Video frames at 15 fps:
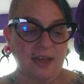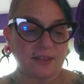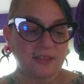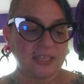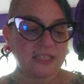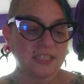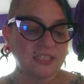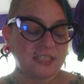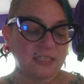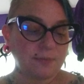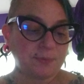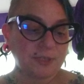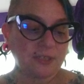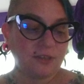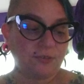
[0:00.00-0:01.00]
This is
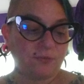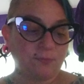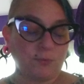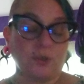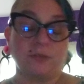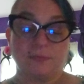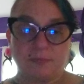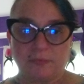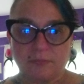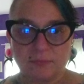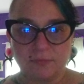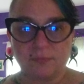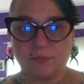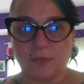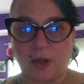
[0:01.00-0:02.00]
typically,
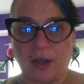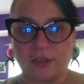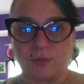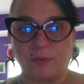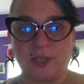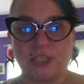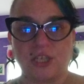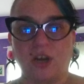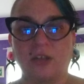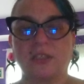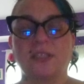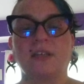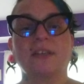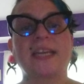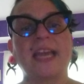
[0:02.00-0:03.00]
as a
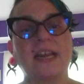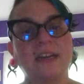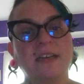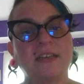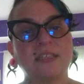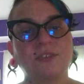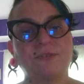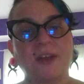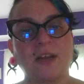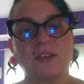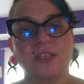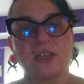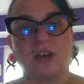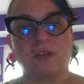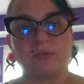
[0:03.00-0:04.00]
result, Canada is
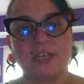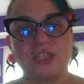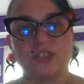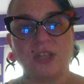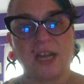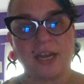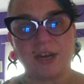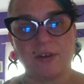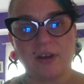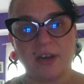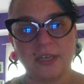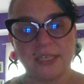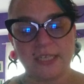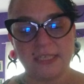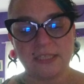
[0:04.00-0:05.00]
founded on racial
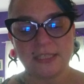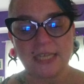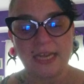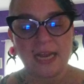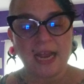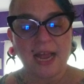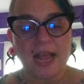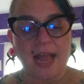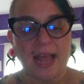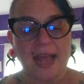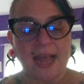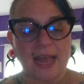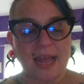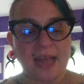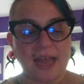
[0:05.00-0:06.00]
hierarchies,
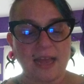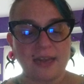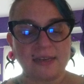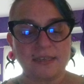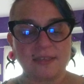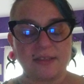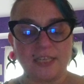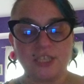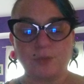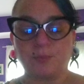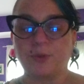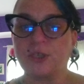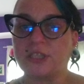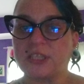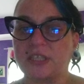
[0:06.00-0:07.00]
and this
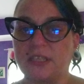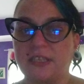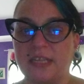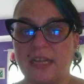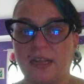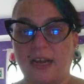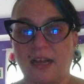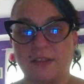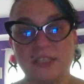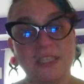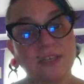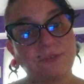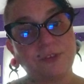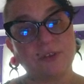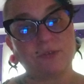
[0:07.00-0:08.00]
puts the
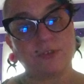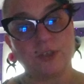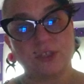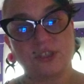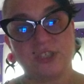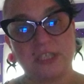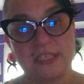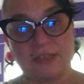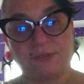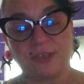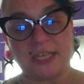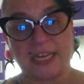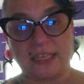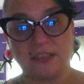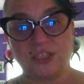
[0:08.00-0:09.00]

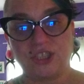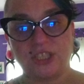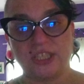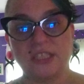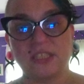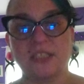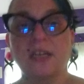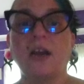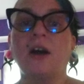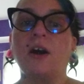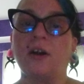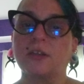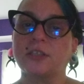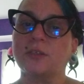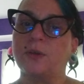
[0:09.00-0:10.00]
different Englishes
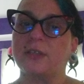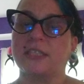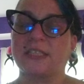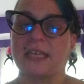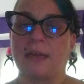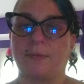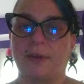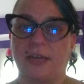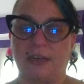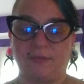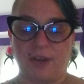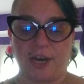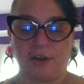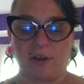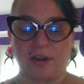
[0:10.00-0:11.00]
also in the same kind of
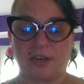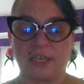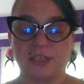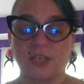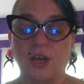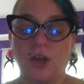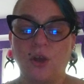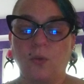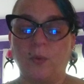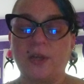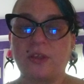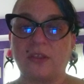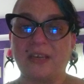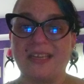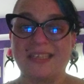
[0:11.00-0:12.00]
hierarchies,
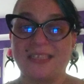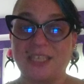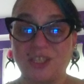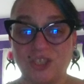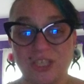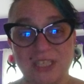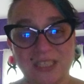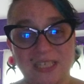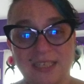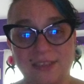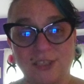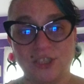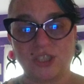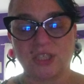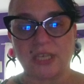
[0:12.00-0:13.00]
with Indigenous
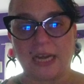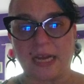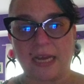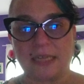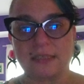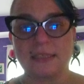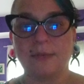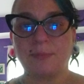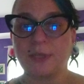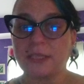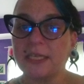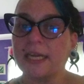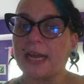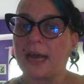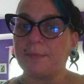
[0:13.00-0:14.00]
English
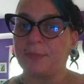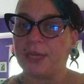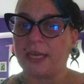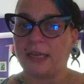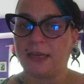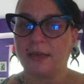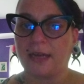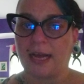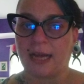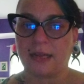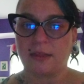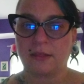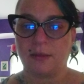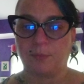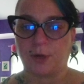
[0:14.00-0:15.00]
typically being at
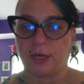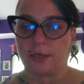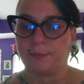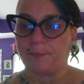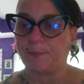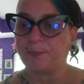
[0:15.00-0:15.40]
the bottom.